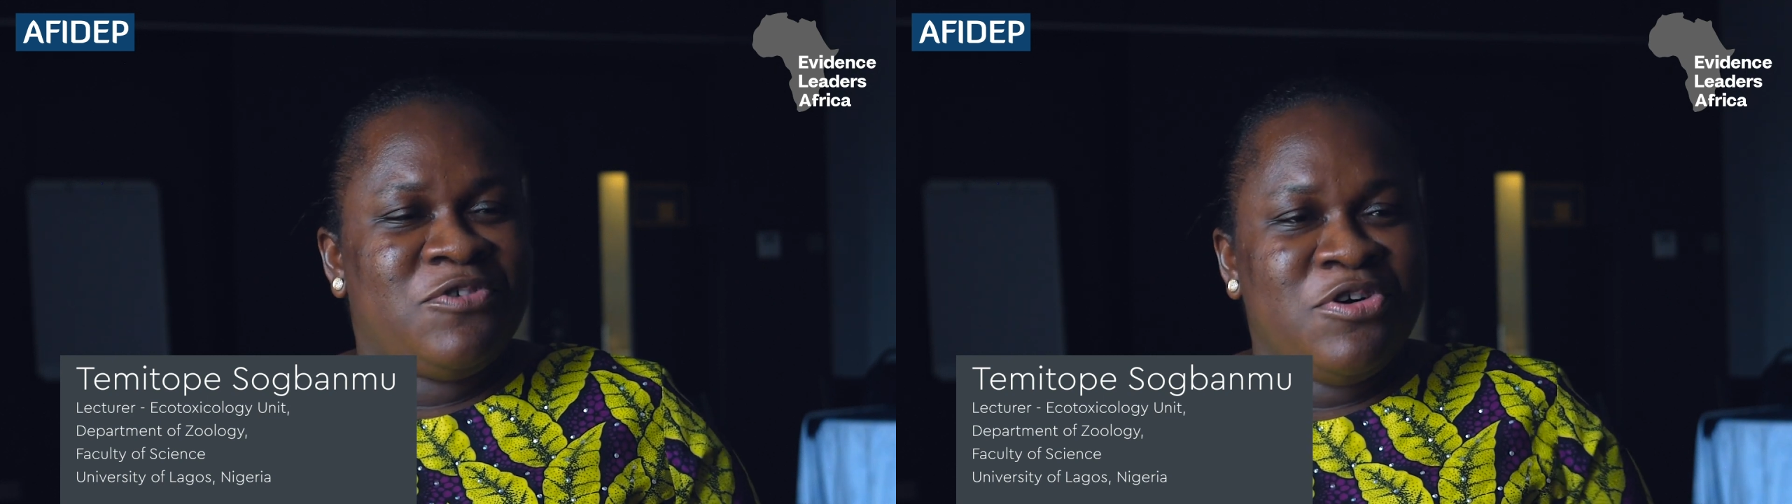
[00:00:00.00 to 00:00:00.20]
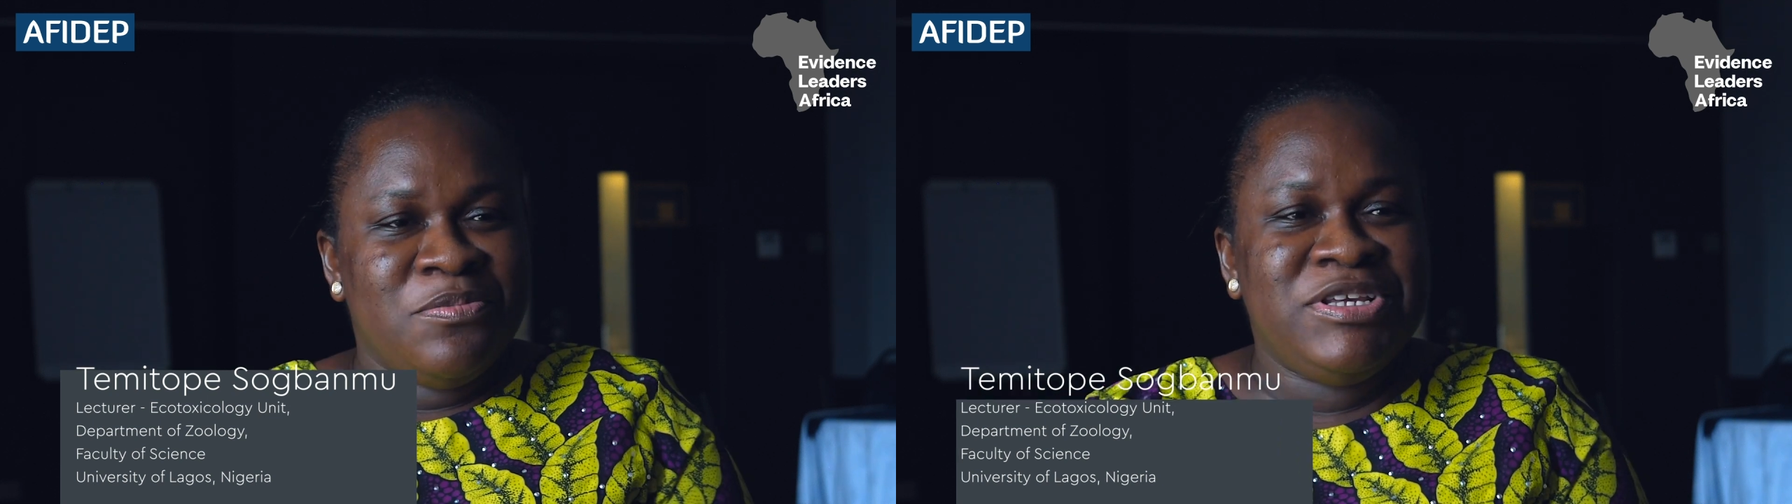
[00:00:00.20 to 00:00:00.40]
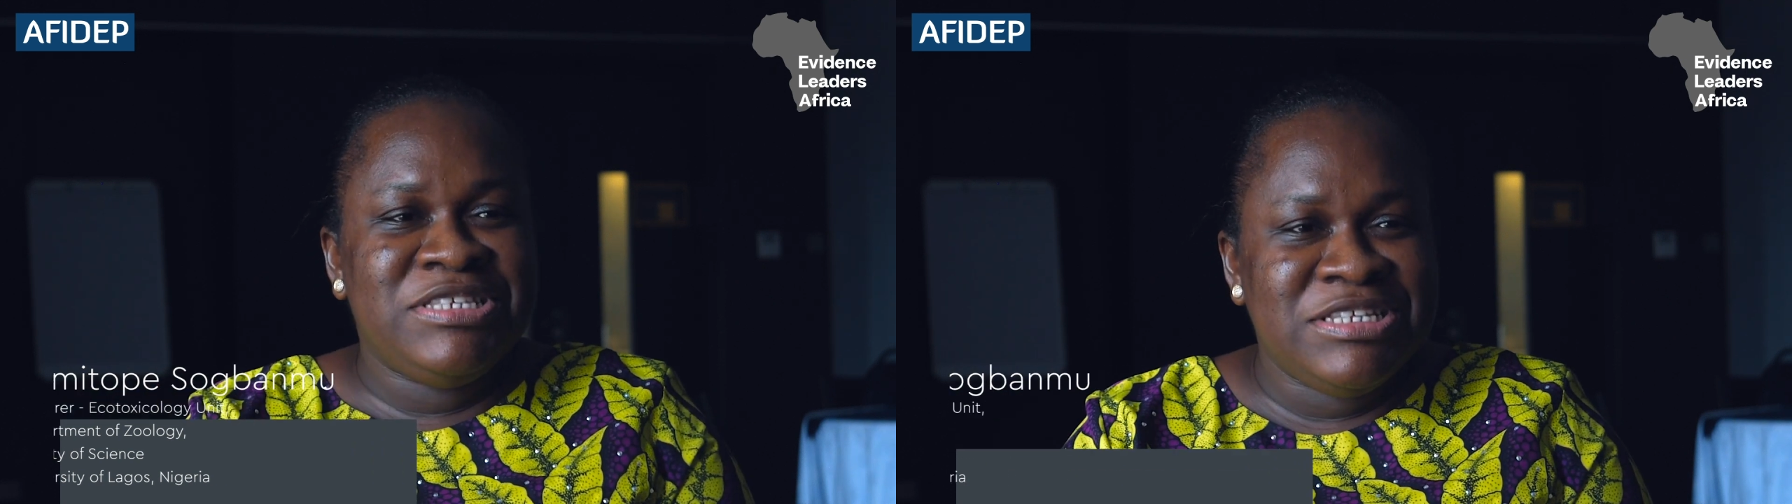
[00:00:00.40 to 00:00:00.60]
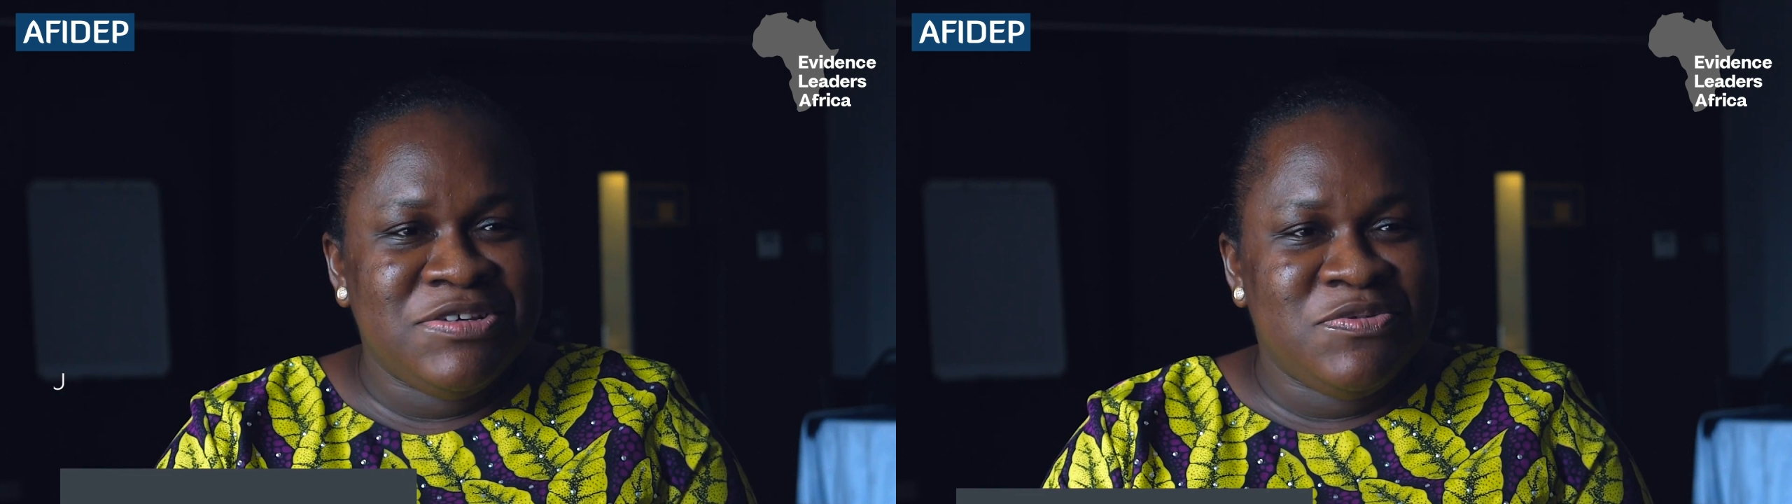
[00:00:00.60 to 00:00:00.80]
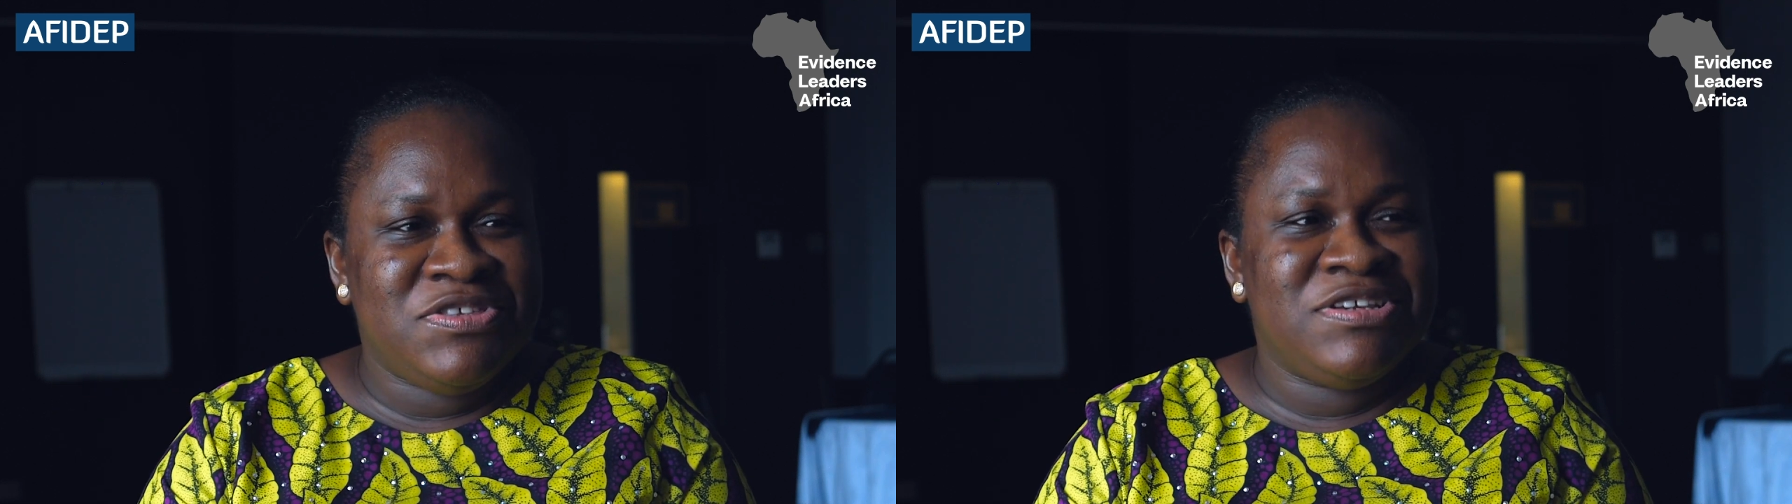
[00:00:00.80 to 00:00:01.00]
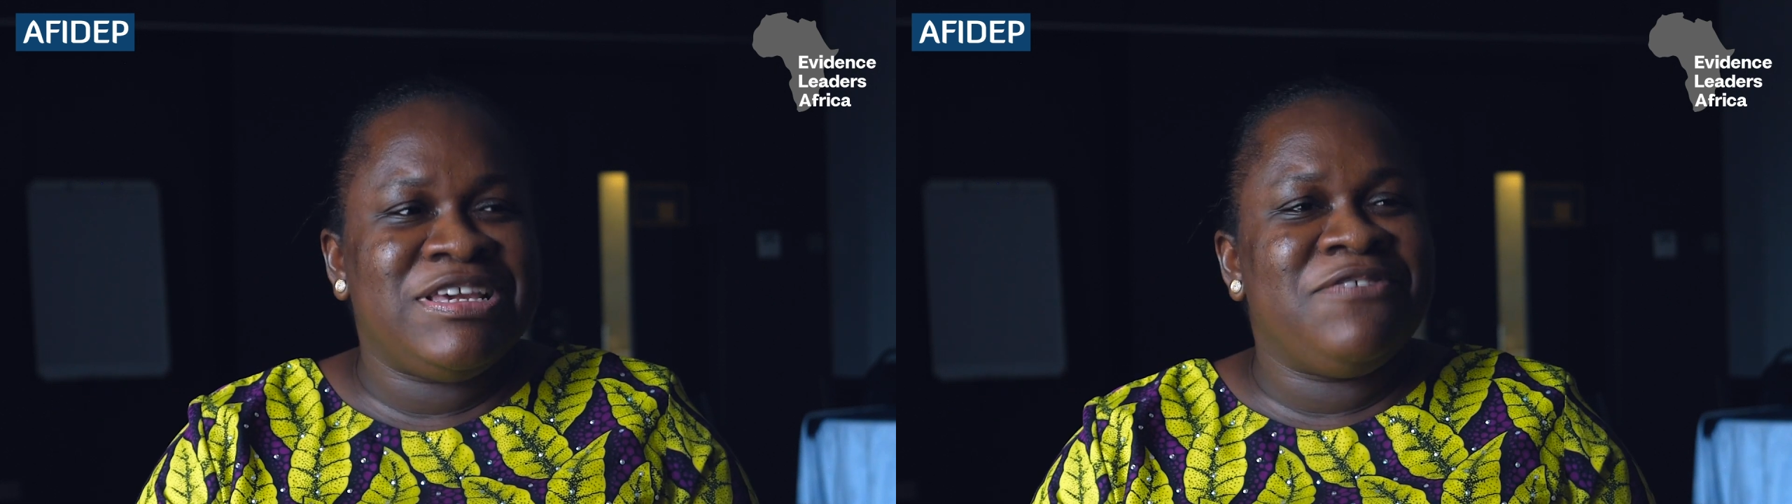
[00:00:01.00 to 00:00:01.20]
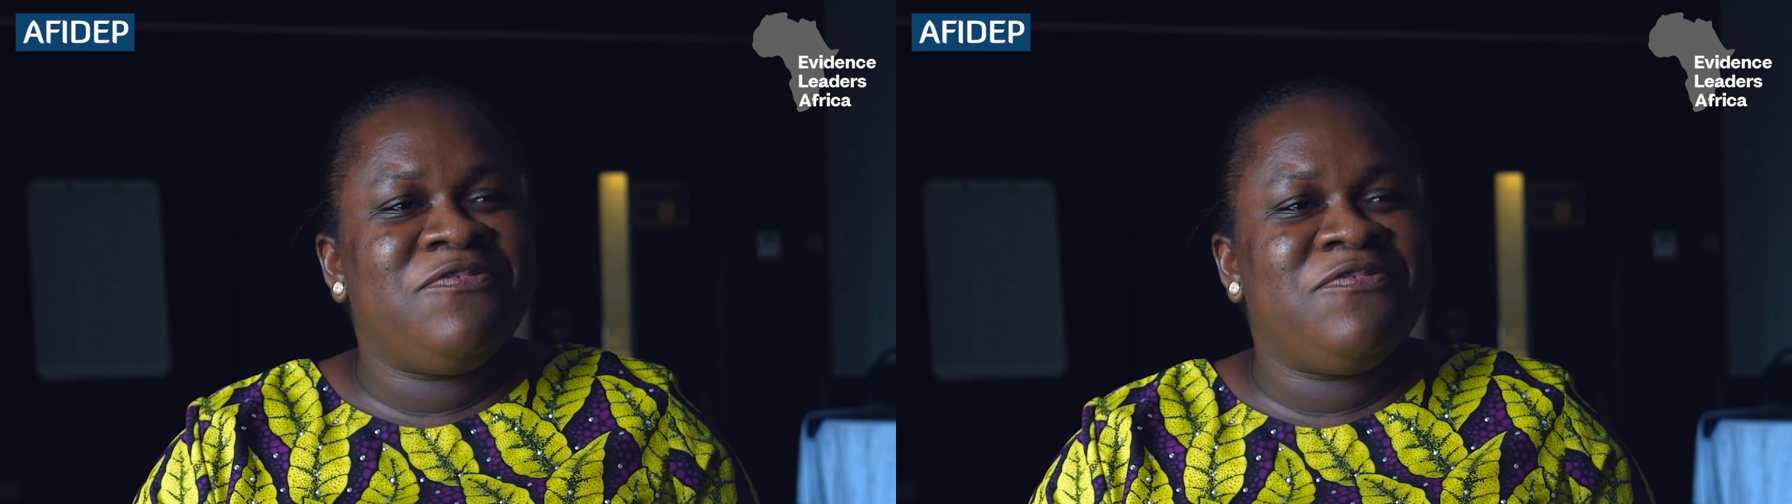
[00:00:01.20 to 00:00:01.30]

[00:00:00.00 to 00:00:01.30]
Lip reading: completing the research and